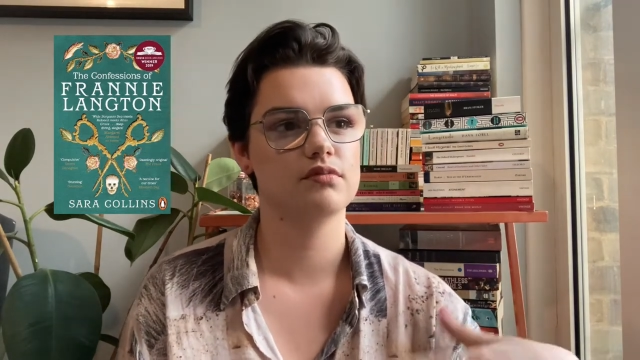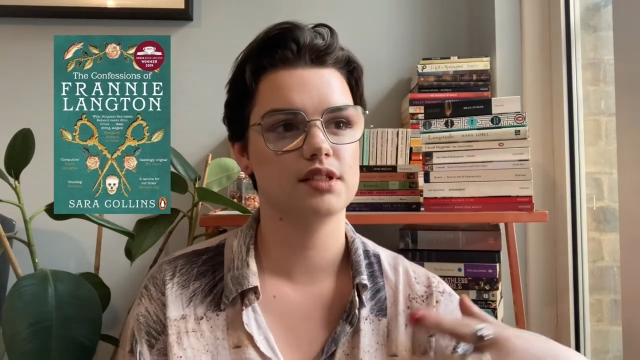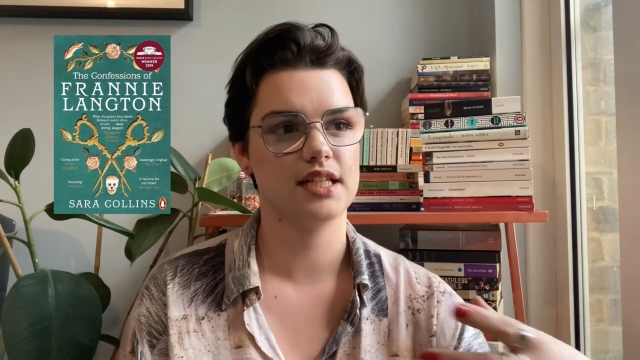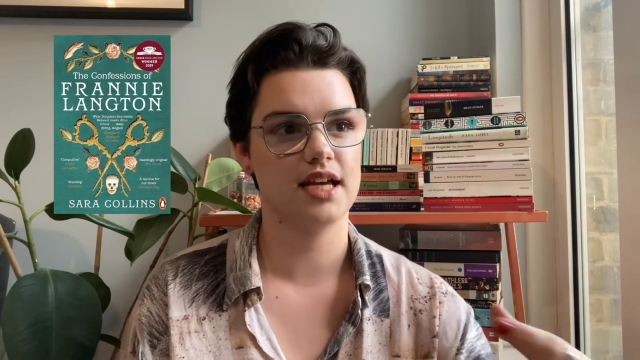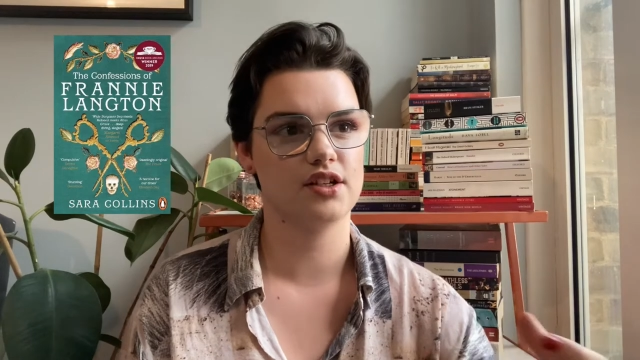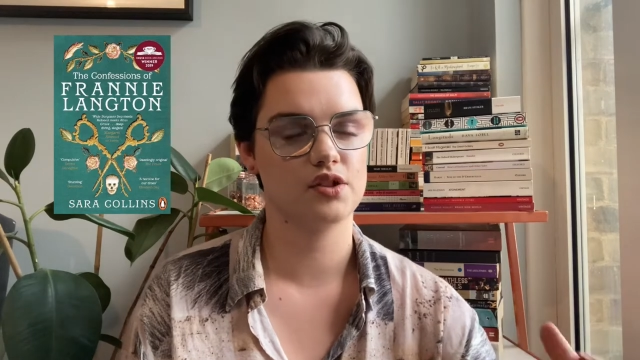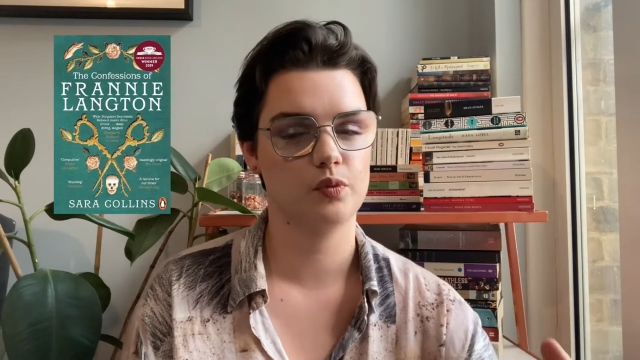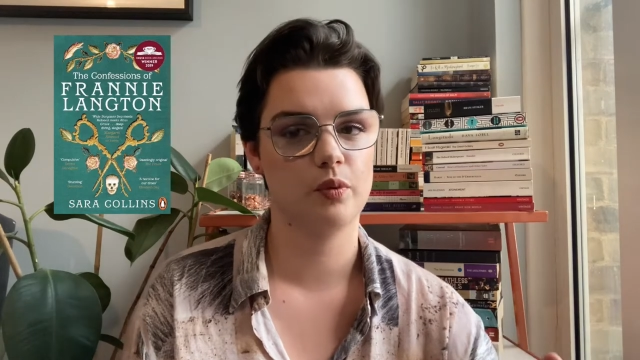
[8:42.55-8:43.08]

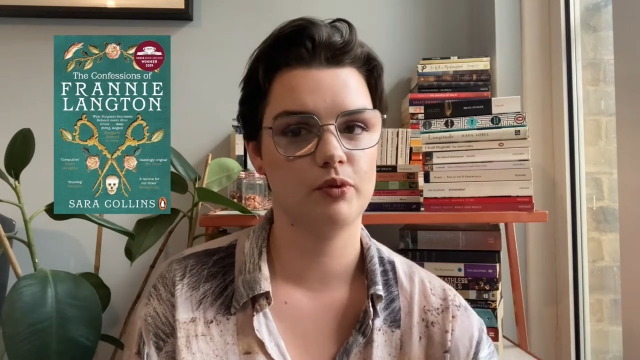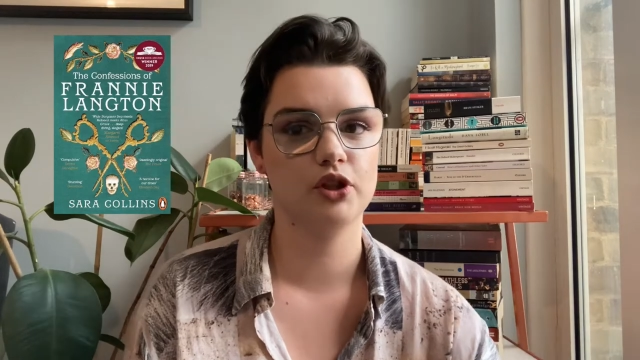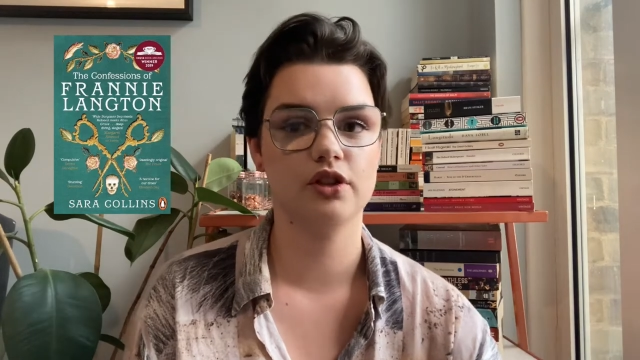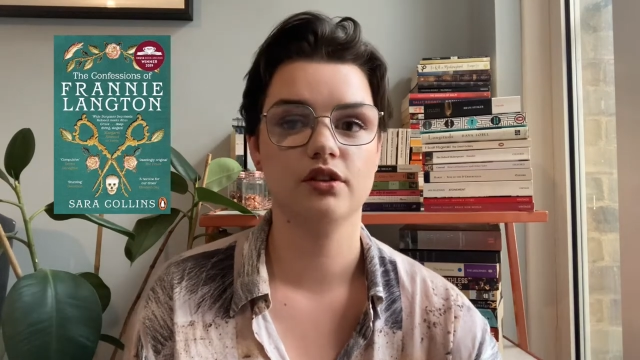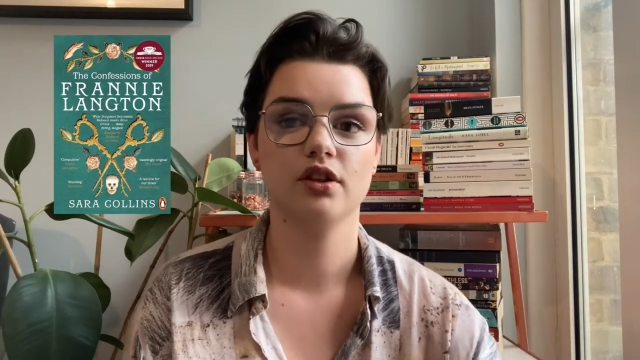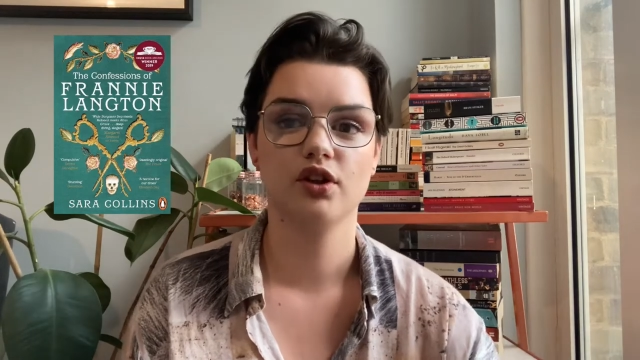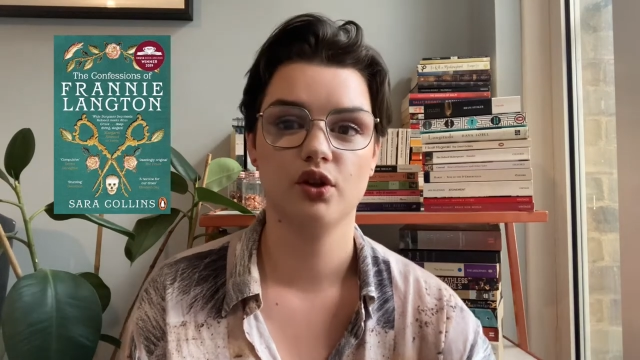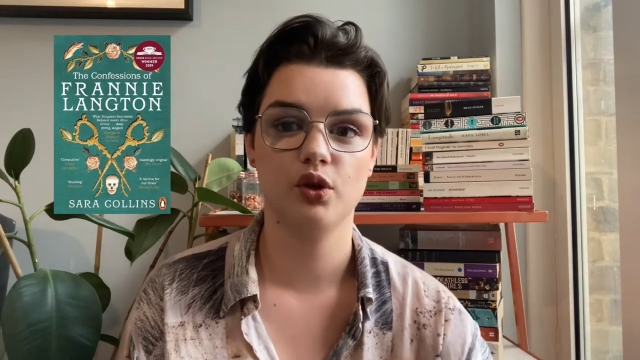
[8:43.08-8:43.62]
/ woman
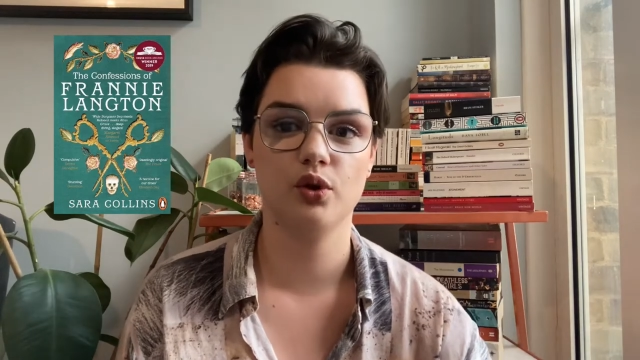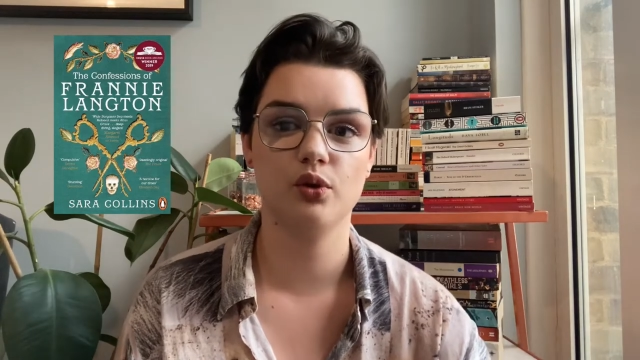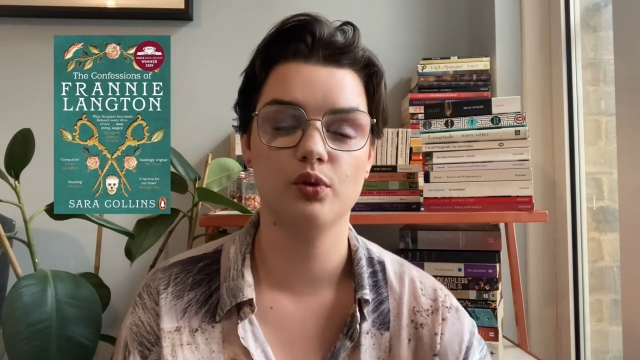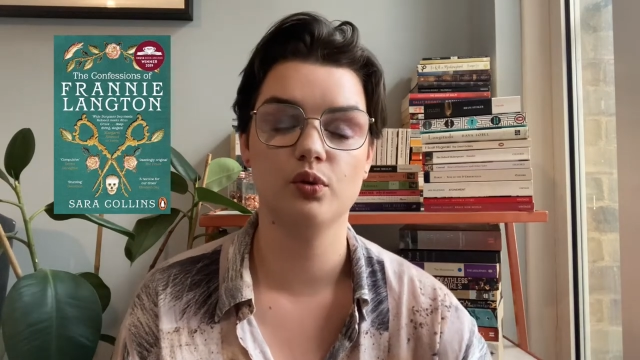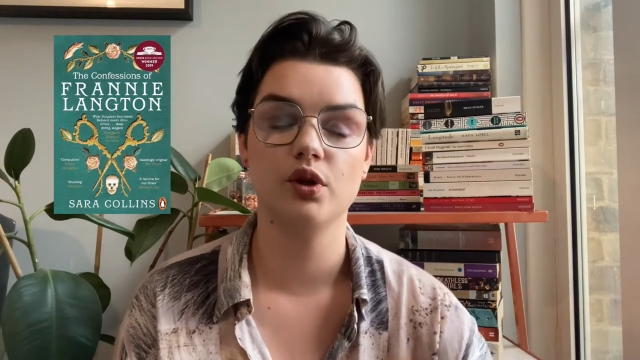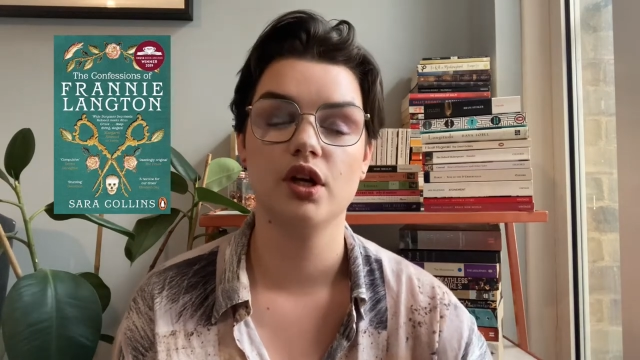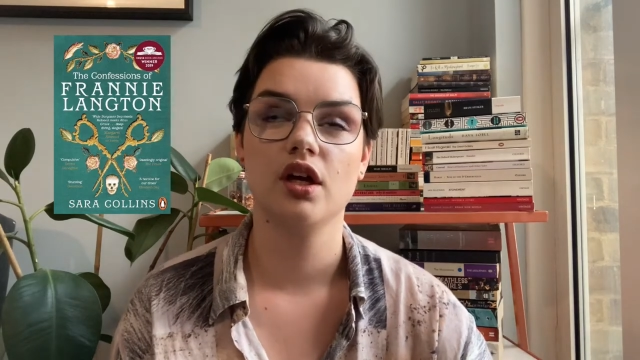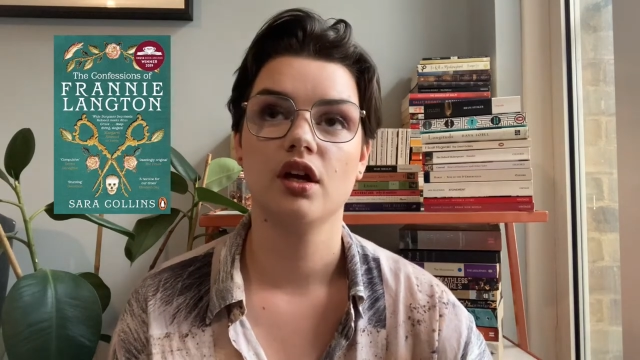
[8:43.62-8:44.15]

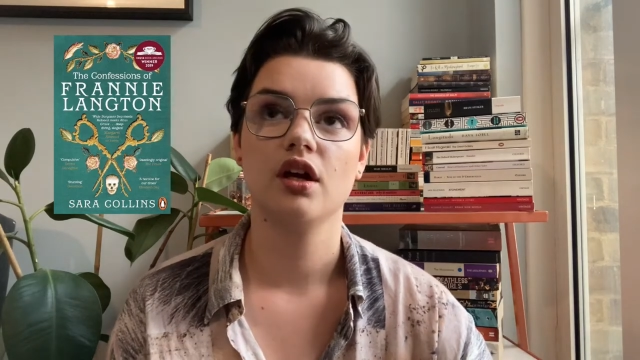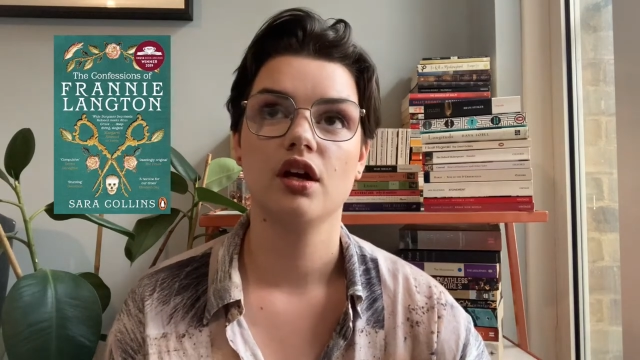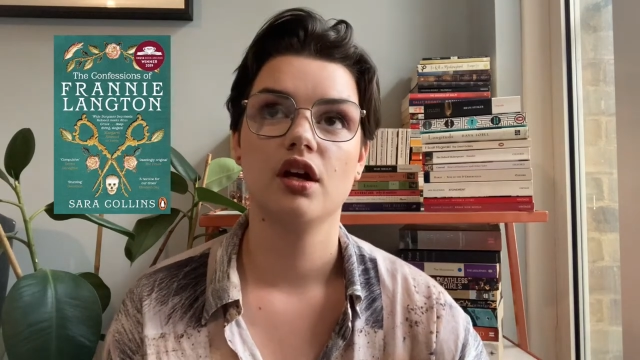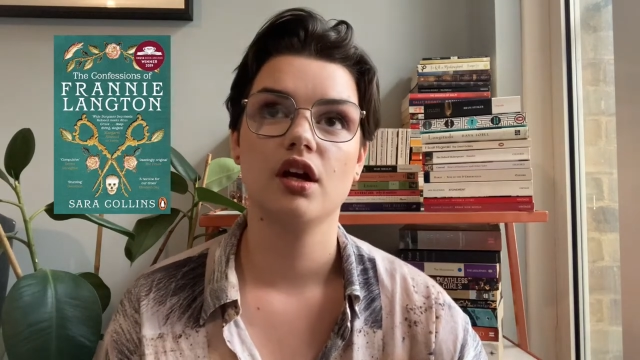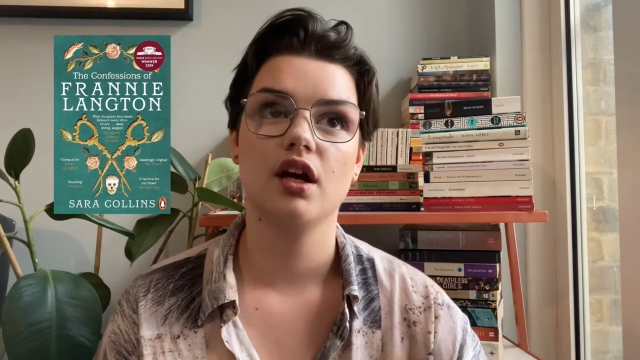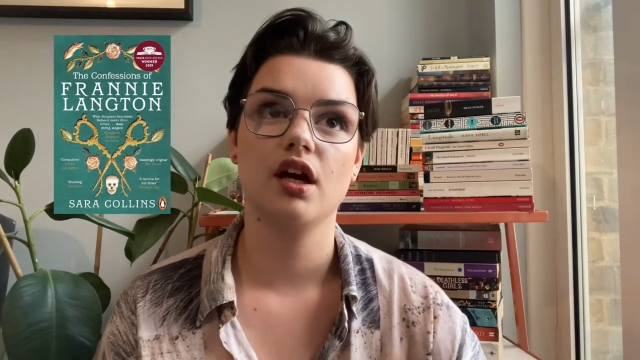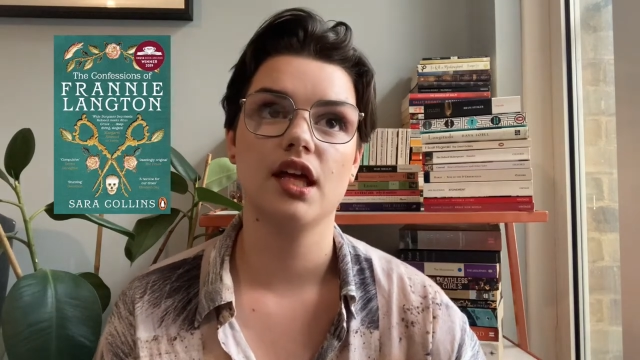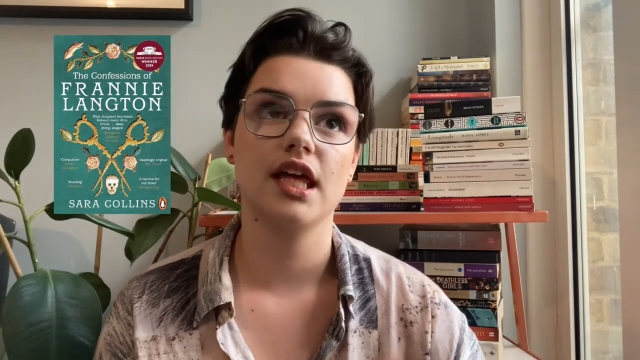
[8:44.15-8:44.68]
who
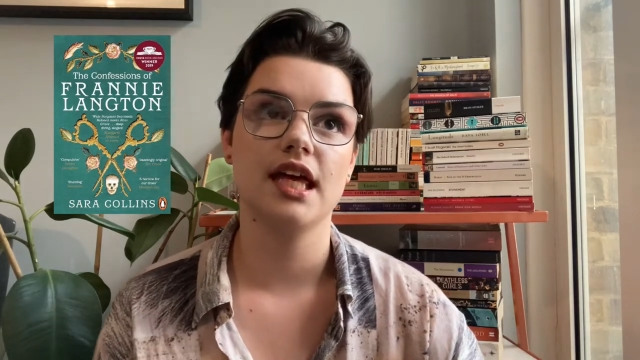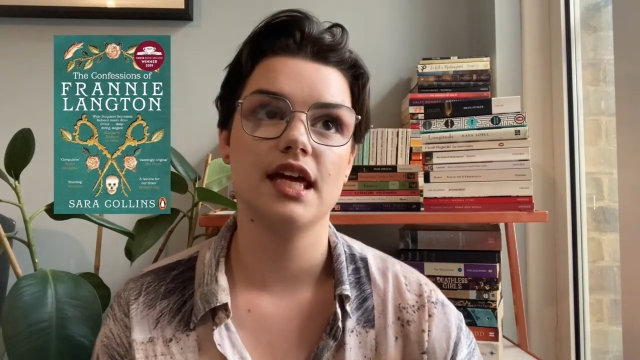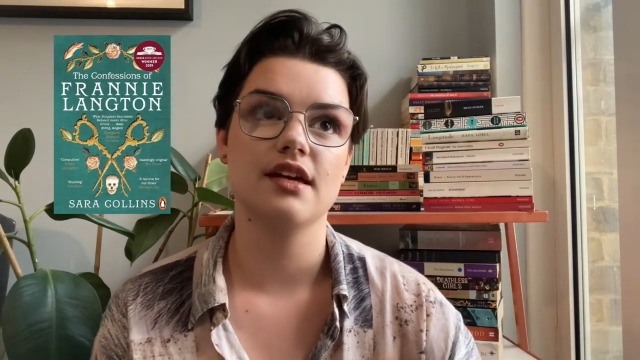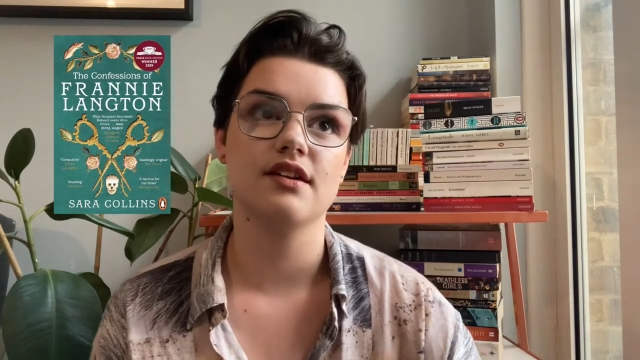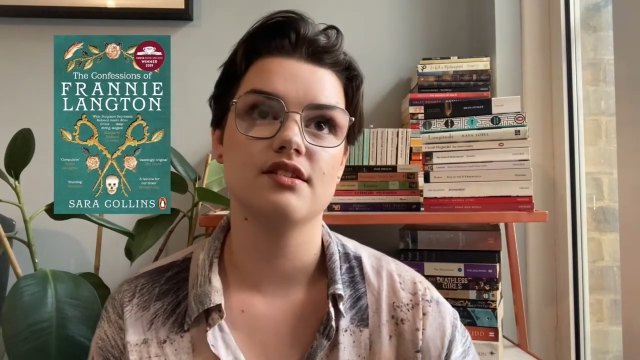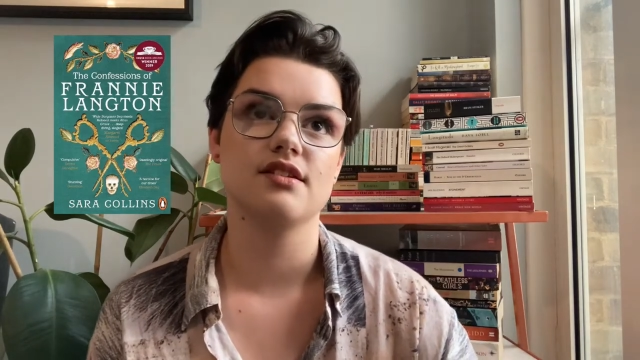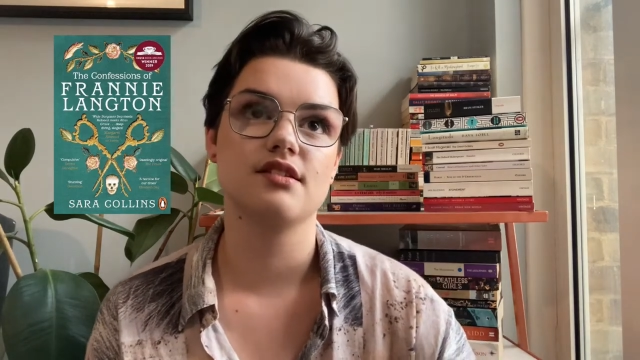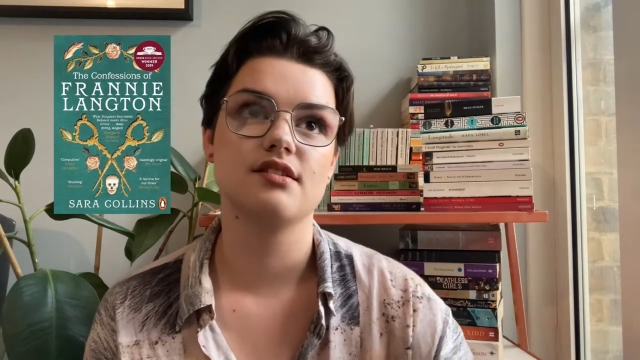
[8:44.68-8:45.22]

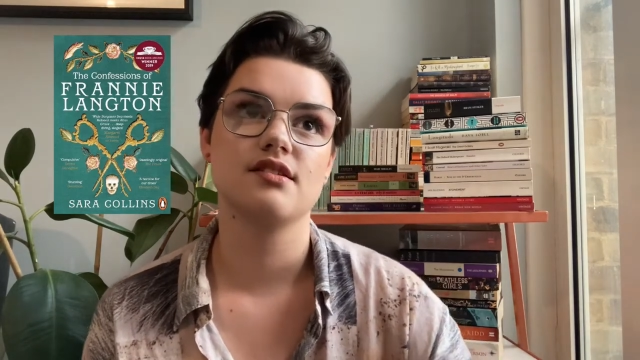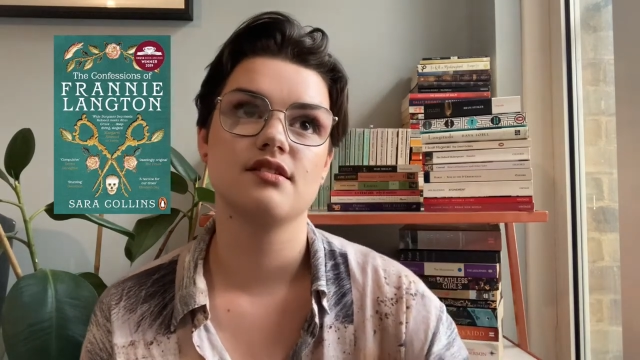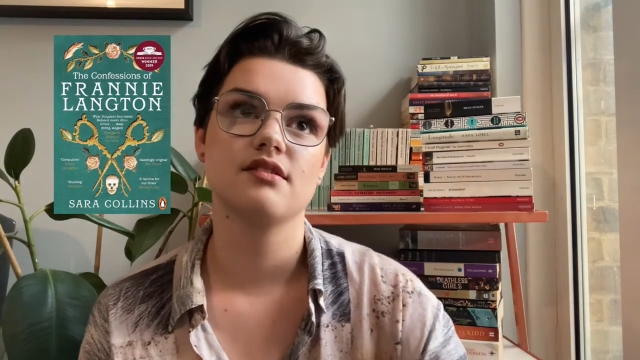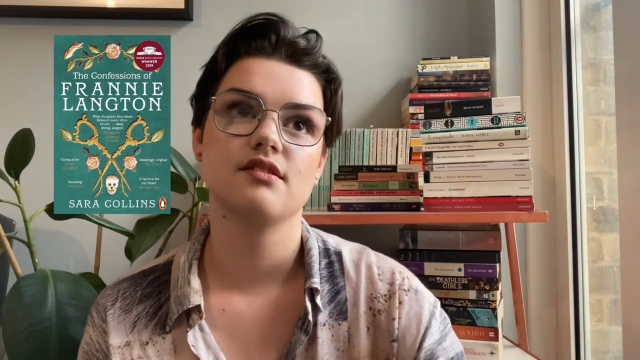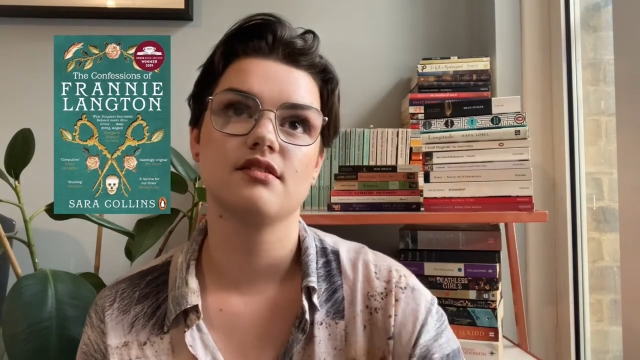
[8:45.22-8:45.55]
is,